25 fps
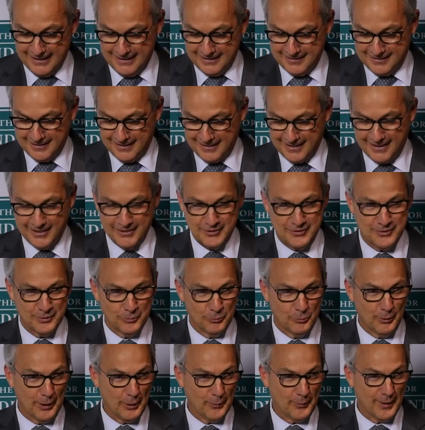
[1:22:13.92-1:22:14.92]
telling us
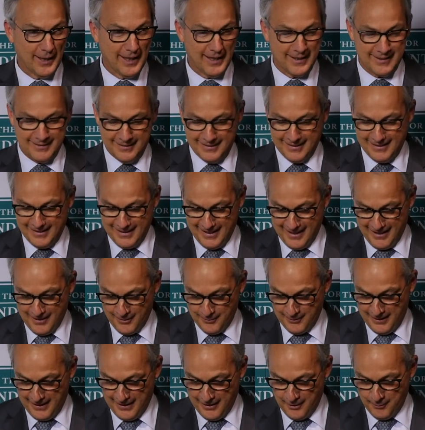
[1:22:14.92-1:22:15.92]
where we are today,
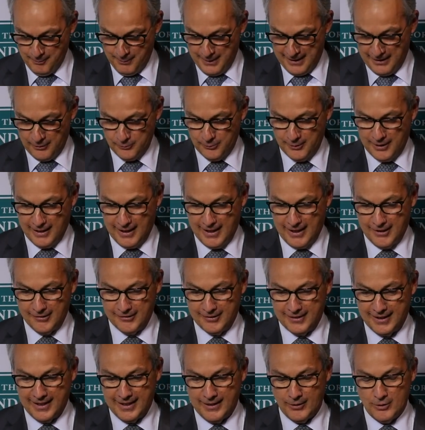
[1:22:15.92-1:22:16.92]
how bad we are
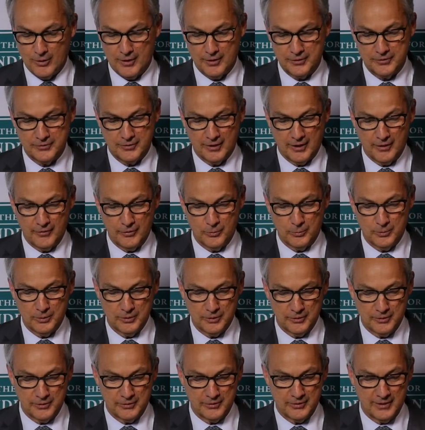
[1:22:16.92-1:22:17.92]
and how hostile the
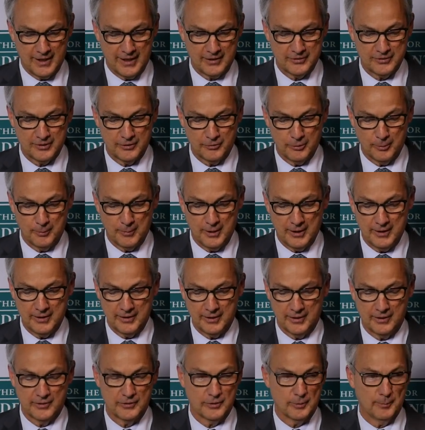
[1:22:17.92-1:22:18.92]
world is, and actually
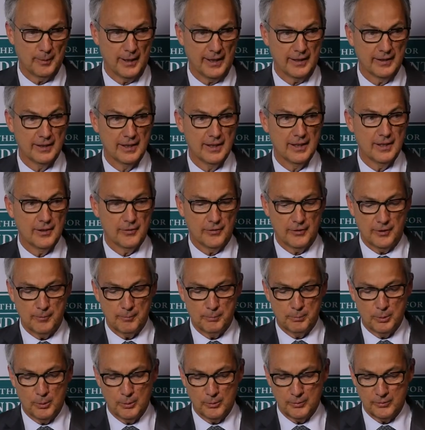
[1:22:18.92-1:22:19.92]
reminding us about the
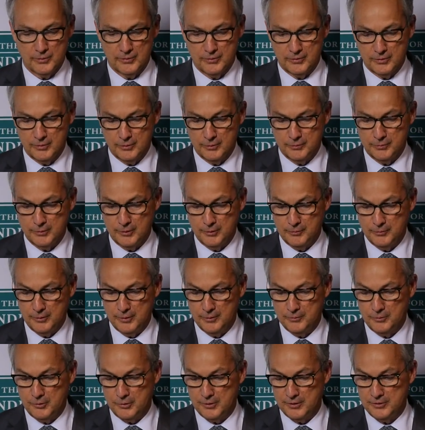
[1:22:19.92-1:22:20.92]
importance
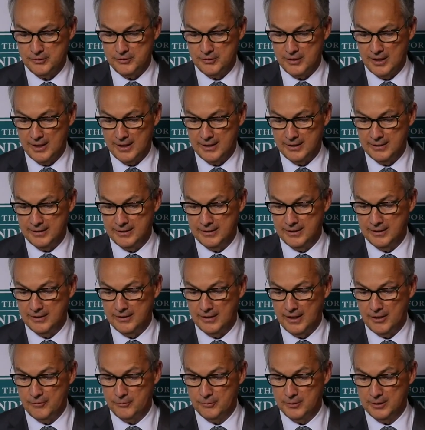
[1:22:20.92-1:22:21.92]
of Christianity
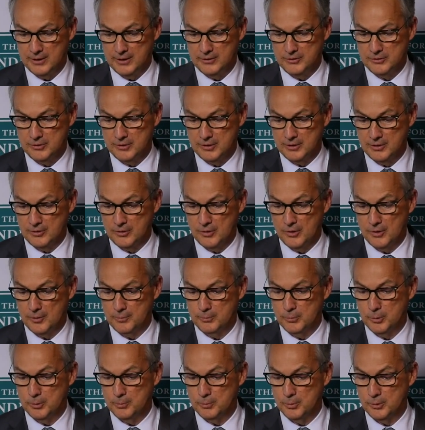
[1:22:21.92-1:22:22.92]
and religion and God
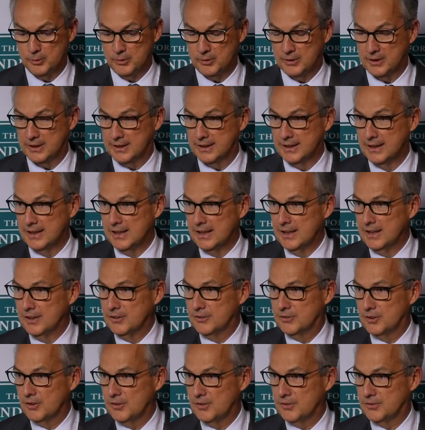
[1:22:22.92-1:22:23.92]
more broadly
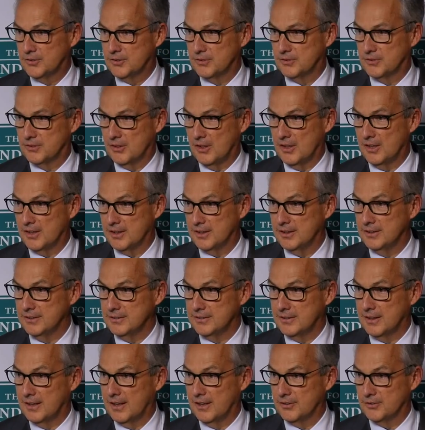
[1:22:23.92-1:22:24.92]
to the society
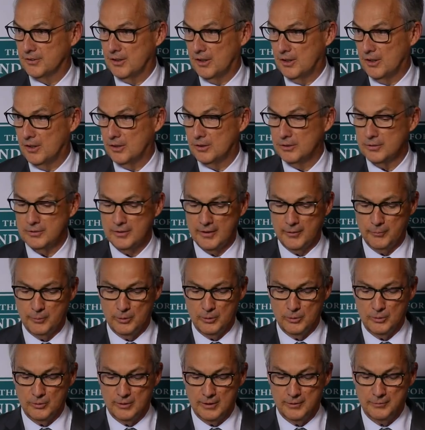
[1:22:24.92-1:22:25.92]
as a whole that
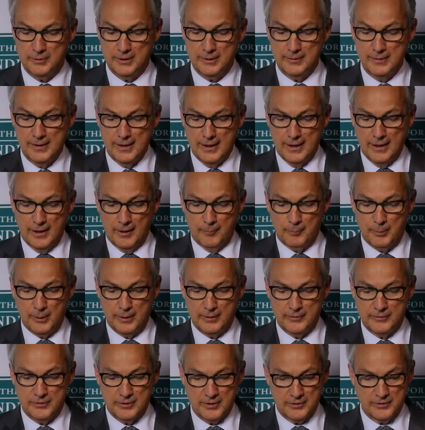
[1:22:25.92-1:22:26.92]
we all live in,
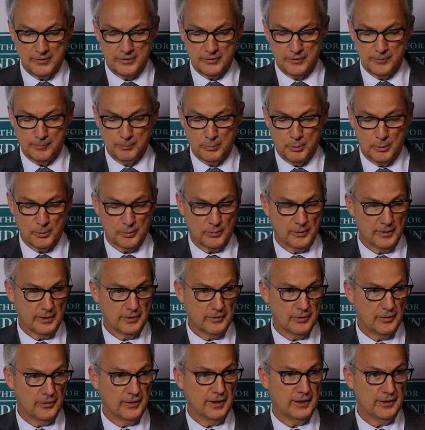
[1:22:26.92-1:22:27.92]
but just as importantly
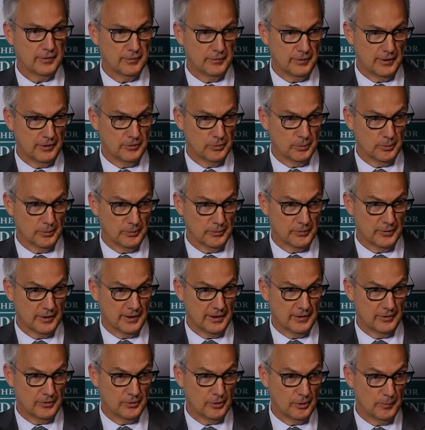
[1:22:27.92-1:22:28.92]
to the individuals,
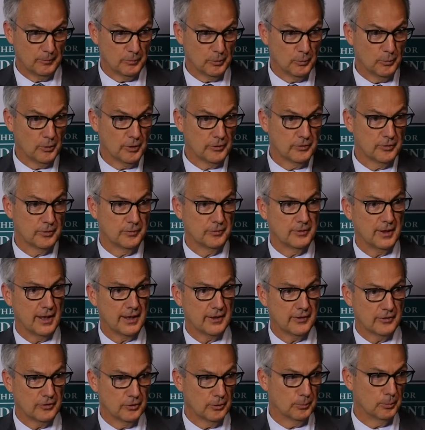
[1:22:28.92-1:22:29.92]
and in terms of what you've
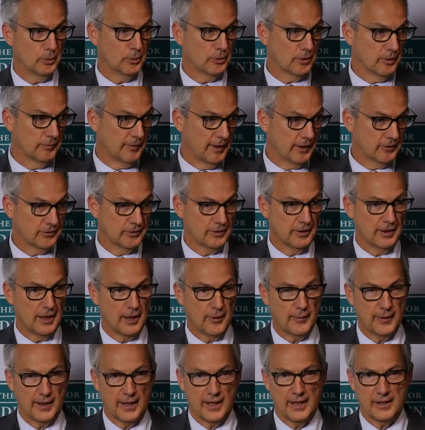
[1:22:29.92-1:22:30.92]
done in your book of actually
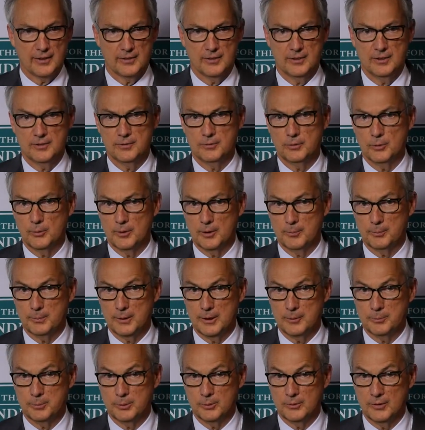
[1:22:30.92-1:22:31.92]
going out and interviewing
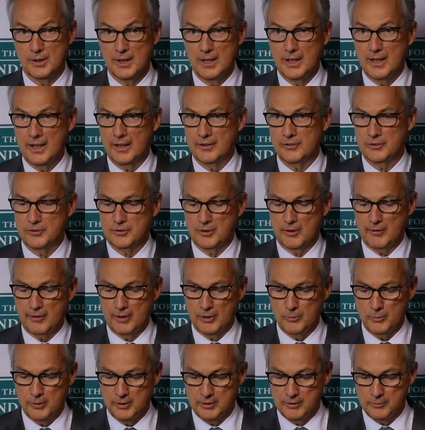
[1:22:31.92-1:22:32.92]
people and
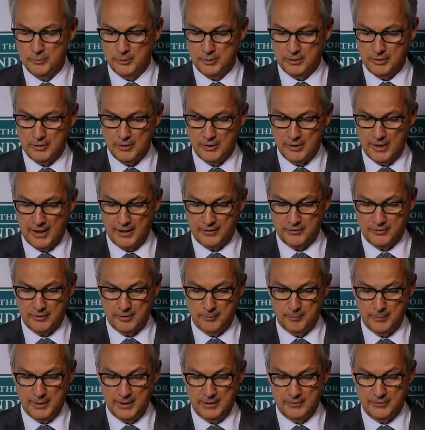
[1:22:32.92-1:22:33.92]
showing what God
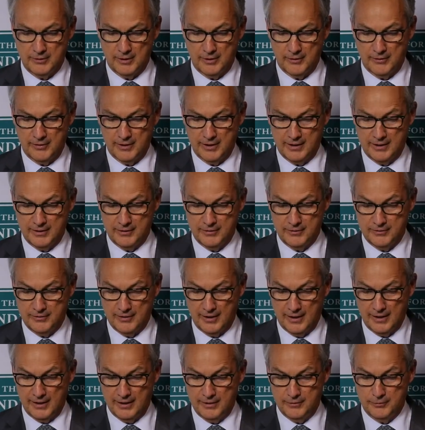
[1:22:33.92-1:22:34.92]
actually means, I think is
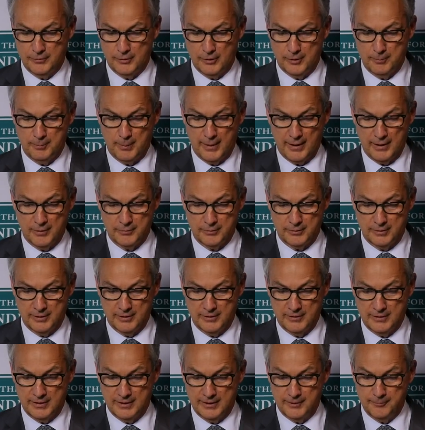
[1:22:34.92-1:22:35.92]
very powerful
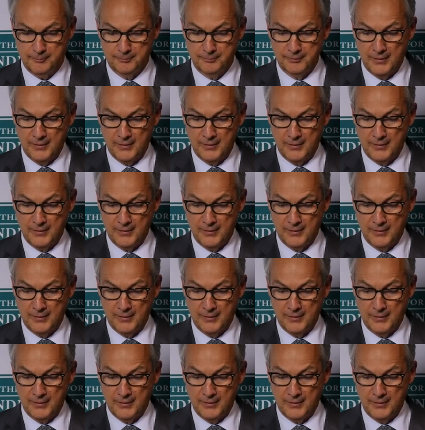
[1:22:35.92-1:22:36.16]
indeed.